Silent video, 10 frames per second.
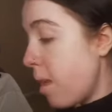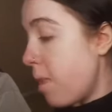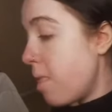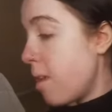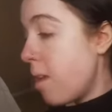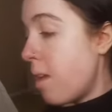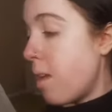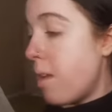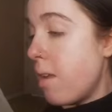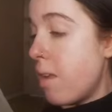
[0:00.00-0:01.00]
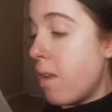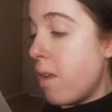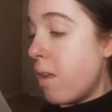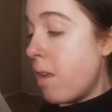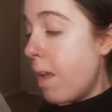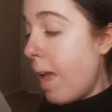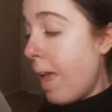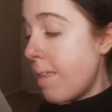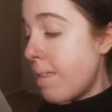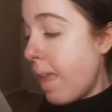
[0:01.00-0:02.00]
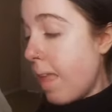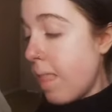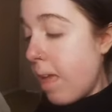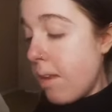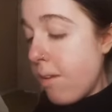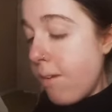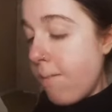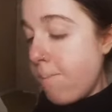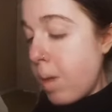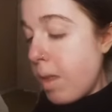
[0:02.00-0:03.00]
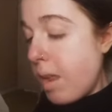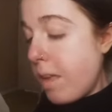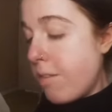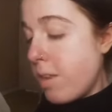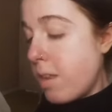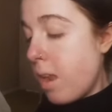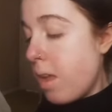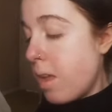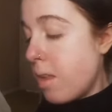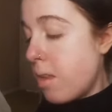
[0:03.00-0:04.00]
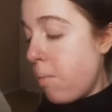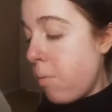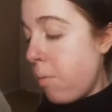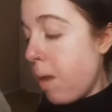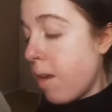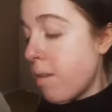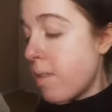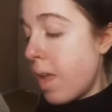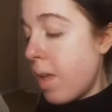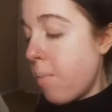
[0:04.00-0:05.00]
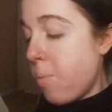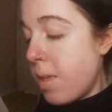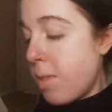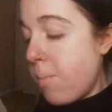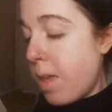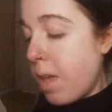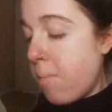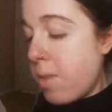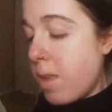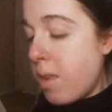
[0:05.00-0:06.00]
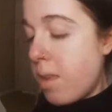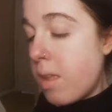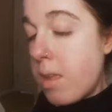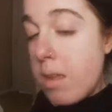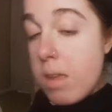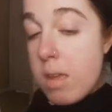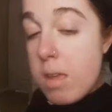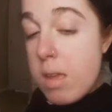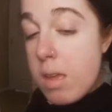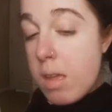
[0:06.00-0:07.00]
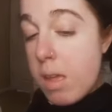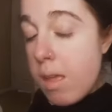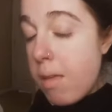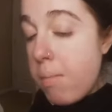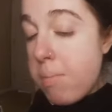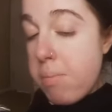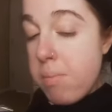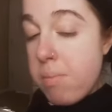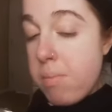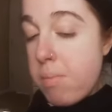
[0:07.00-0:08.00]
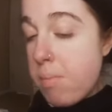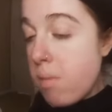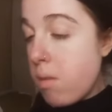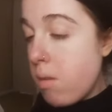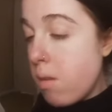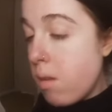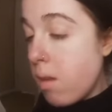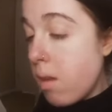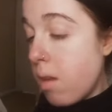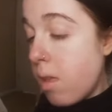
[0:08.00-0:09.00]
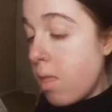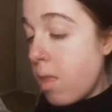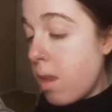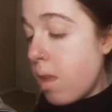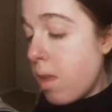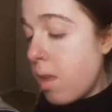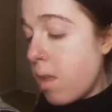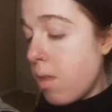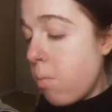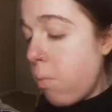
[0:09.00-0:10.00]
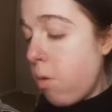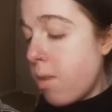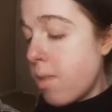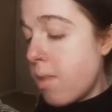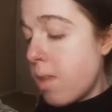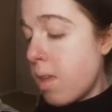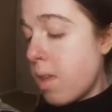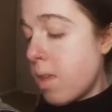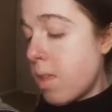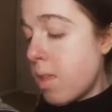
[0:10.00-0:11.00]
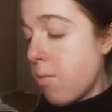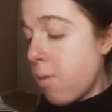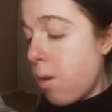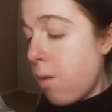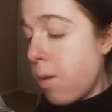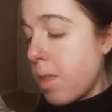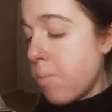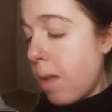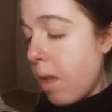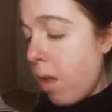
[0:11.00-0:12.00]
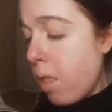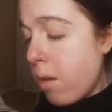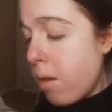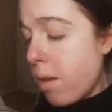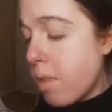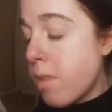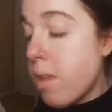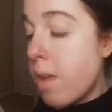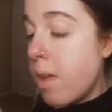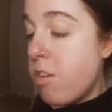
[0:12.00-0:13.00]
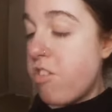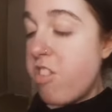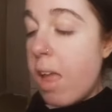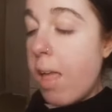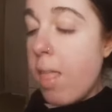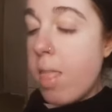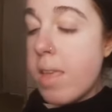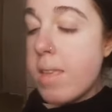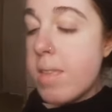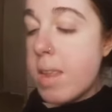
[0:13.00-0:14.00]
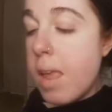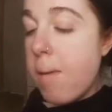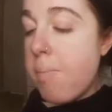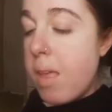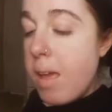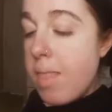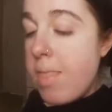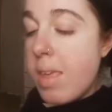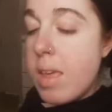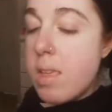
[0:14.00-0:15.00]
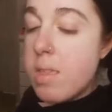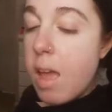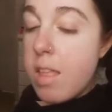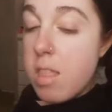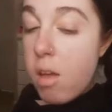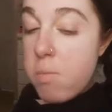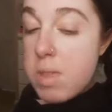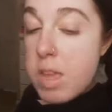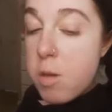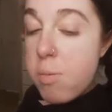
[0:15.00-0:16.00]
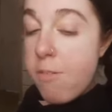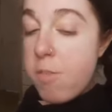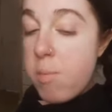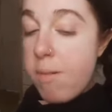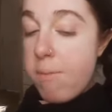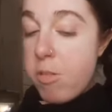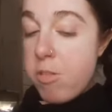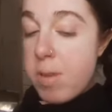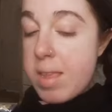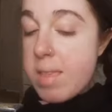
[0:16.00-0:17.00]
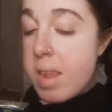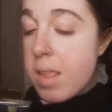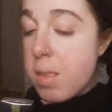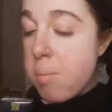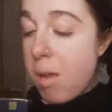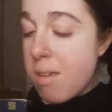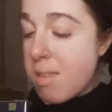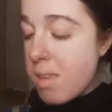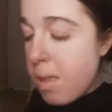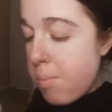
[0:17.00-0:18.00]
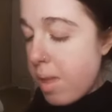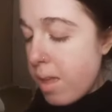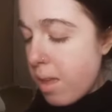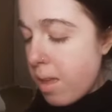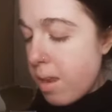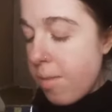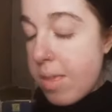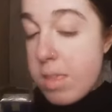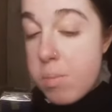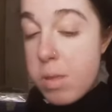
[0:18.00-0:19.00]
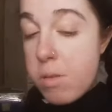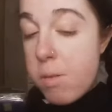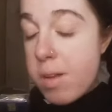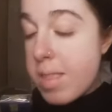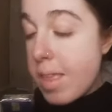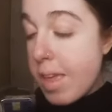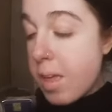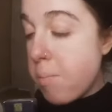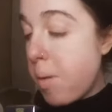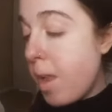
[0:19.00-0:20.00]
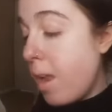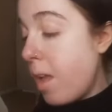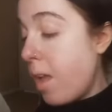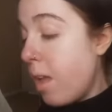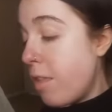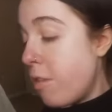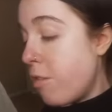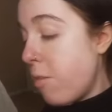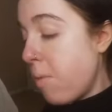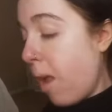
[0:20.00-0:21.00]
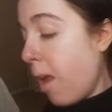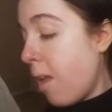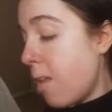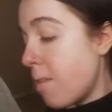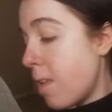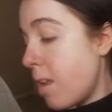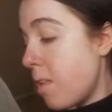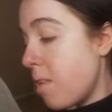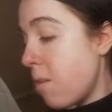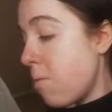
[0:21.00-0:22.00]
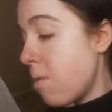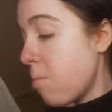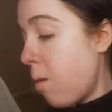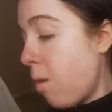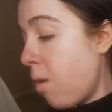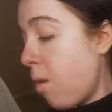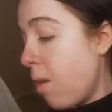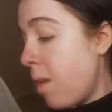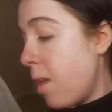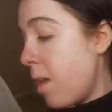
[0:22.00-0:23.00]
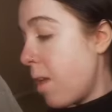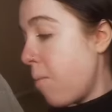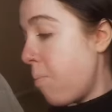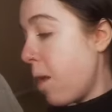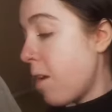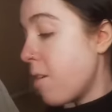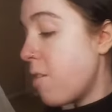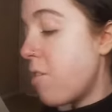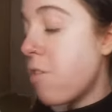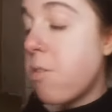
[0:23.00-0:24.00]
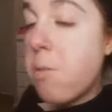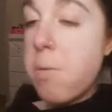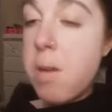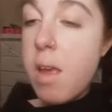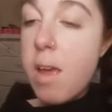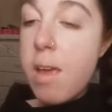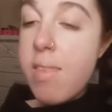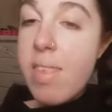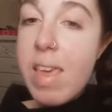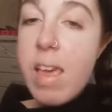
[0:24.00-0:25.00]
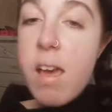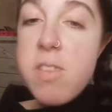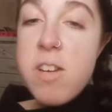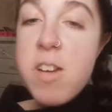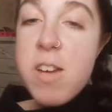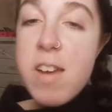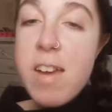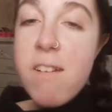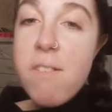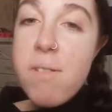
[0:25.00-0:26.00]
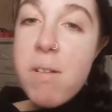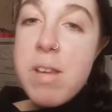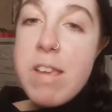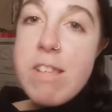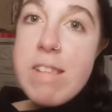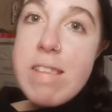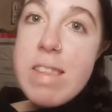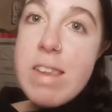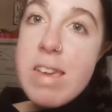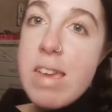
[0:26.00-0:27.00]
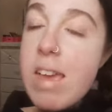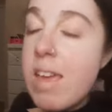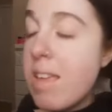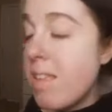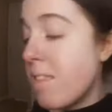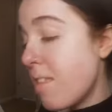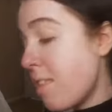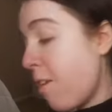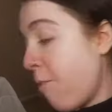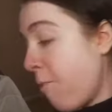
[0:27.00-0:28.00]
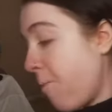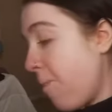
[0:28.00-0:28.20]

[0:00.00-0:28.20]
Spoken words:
the Estee Lauder foundation, double wear, stay in place makeup tinted. And then it is 1C0 is my color. It's Shell is the name. This I thought was like a perfume at first when I seen it in the box, because I'm like, did they send me the wrong thing? But it's so nice and it's so small compared to the other foundations that I got. So,